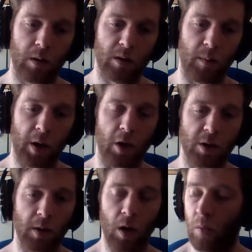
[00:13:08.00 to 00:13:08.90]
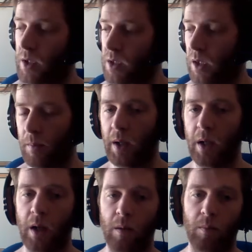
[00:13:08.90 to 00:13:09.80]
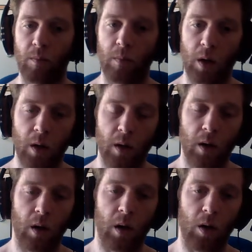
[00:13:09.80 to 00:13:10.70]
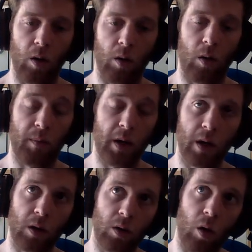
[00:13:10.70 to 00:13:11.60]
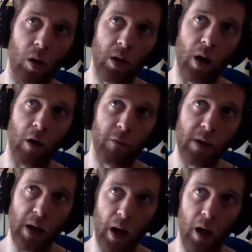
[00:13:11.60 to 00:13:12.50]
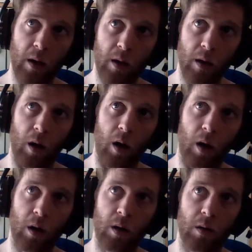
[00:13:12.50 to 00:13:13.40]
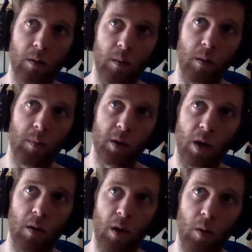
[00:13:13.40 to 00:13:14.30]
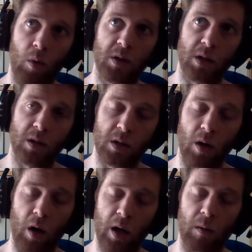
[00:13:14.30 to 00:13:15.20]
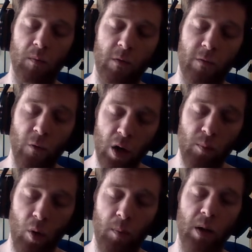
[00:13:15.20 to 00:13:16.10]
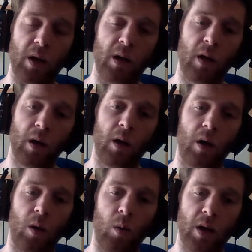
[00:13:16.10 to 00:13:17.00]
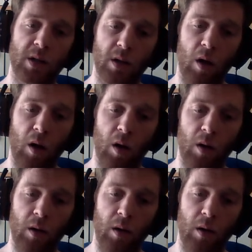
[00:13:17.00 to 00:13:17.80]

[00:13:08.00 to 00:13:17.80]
I've been going to gym a lot recently, been eating a lot. I've been eating not enough yet, because I wanted to start eating fully properly when I start.